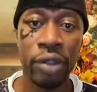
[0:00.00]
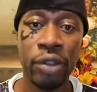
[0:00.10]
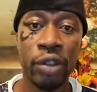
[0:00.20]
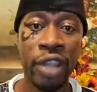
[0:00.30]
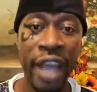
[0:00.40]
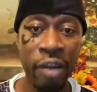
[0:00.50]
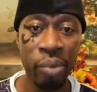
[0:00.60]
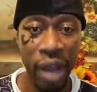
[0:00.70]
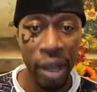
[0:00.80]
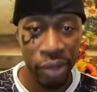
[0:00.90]
You should
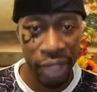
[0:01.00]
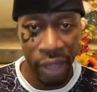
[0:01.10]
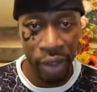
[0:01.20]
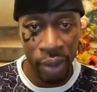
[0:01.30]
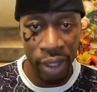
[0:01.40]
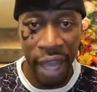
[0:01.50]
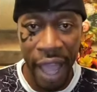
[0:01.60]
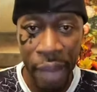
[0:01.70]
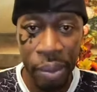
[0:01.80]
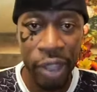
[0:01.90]
have problems downloading the
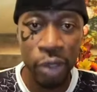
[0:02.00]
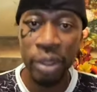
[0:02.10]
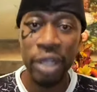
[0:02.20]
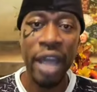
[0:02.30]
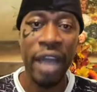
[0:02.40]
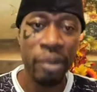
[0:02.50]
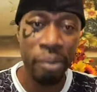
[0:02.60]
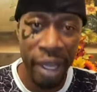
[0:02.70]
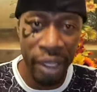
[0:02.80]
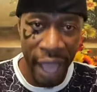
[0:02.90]
app because we haven't
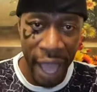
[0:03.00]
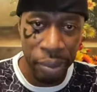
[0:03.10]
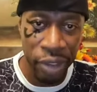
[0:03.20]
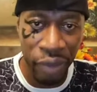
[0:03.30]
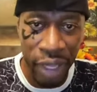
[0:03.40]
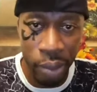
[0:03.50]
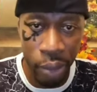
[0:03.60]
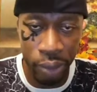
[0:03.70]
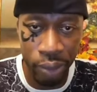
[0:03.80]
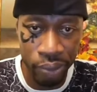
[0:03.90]
made the apps available.